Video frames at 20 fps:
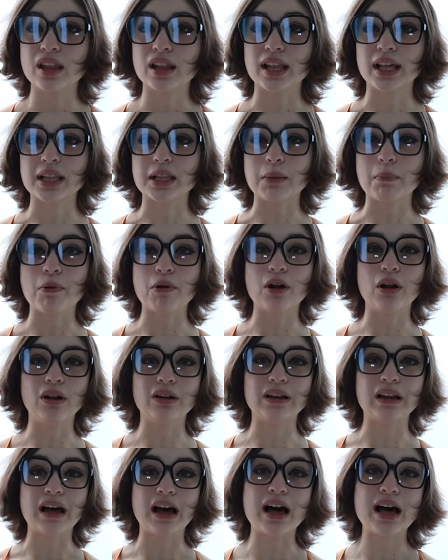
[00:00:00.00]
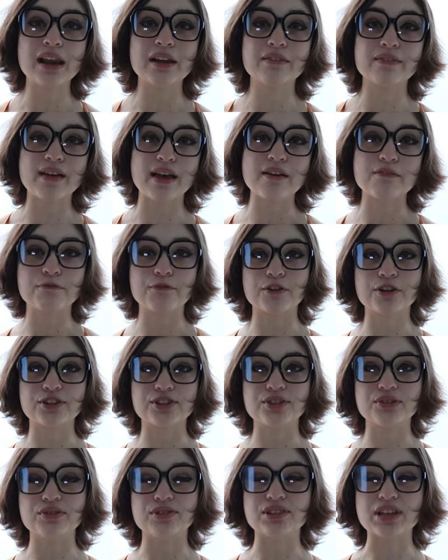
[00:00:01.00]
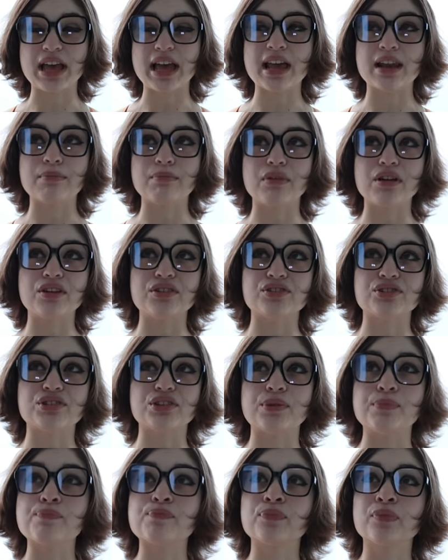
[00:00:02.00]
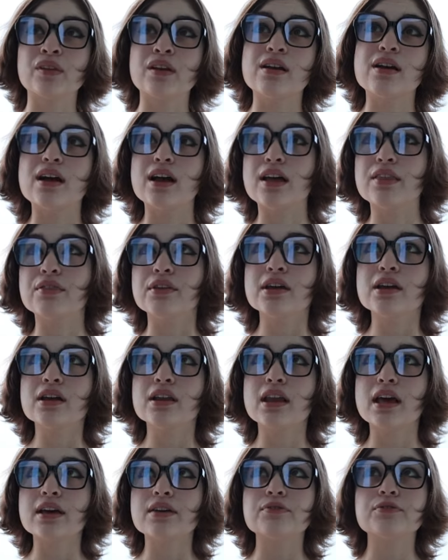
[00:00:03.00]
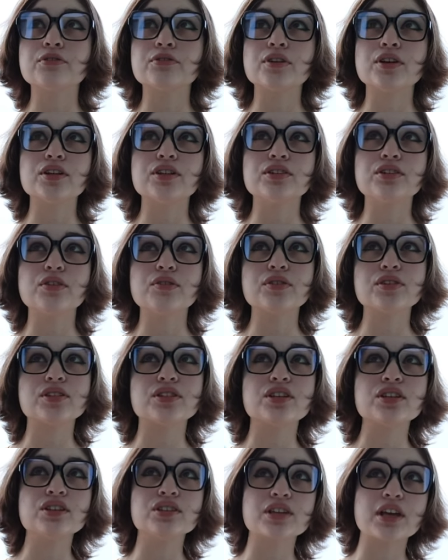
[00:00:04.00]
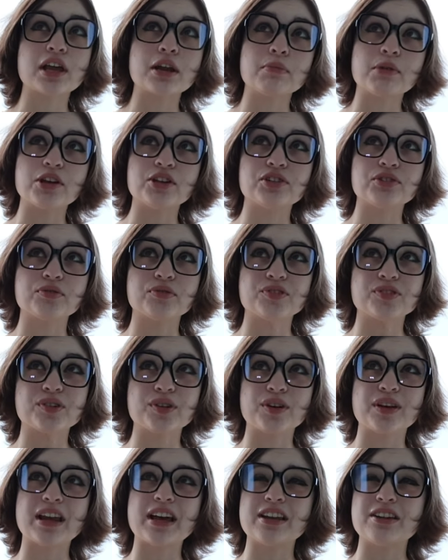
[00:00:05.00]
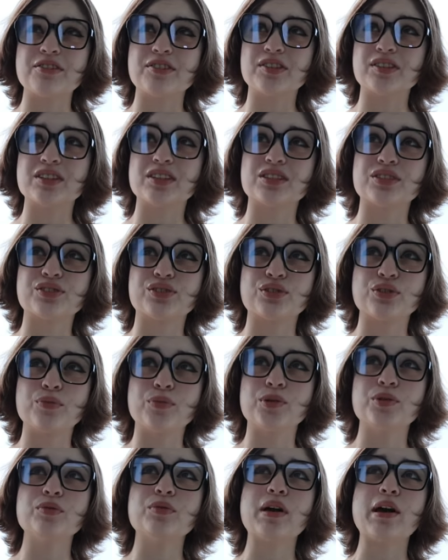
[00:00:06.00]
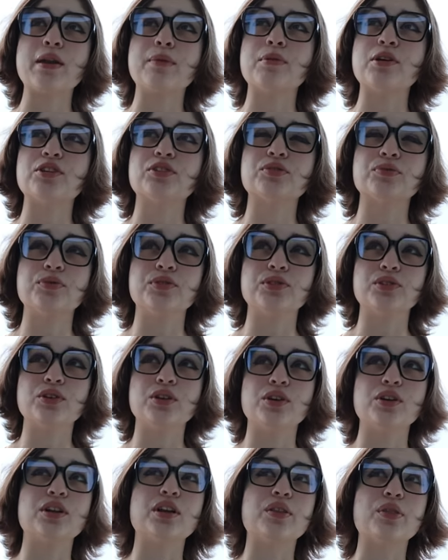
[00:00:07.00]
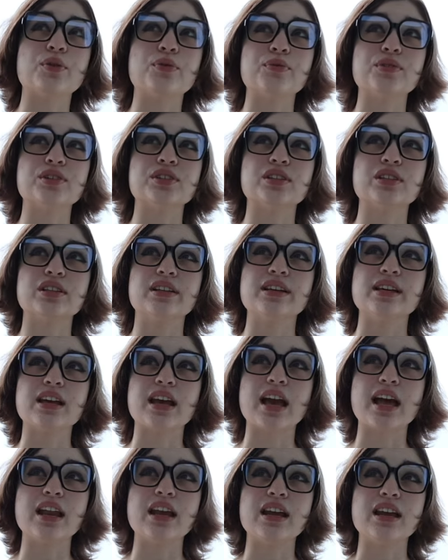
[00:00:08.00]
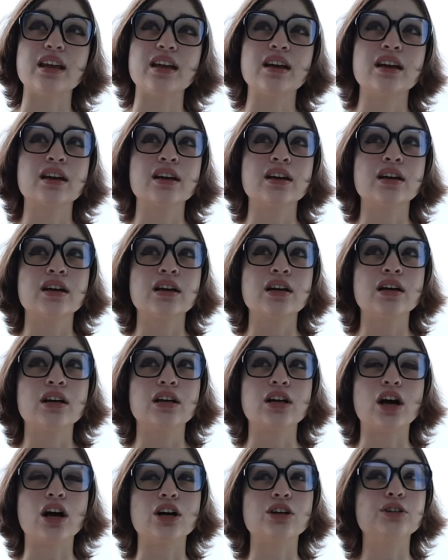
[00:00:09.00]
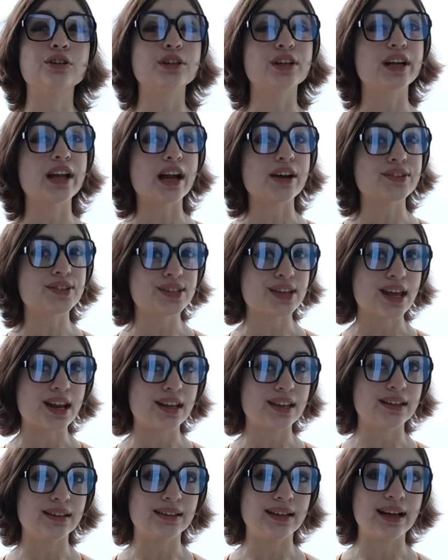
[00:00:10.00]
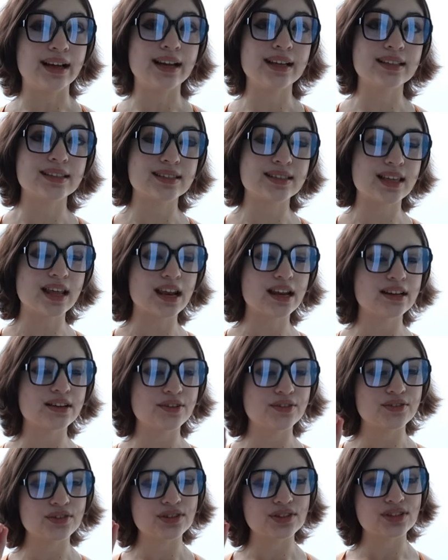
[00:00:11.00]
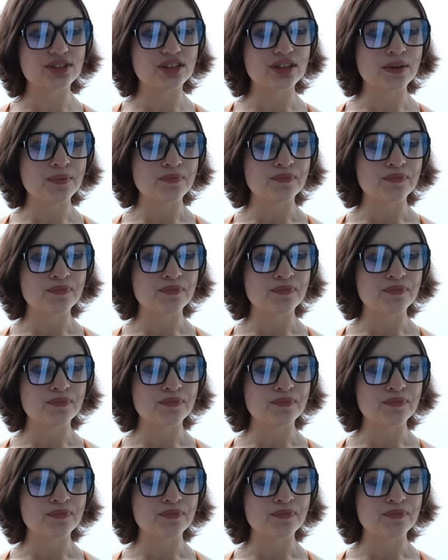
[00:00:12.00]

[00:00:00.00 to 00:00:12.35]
Like, they put a lot of effort into his animation. And then after I noticed his animation was good, I noticed that the Scooby-Doo animation was good and there wasn't, like, any coloring outside of the lines that I noticed.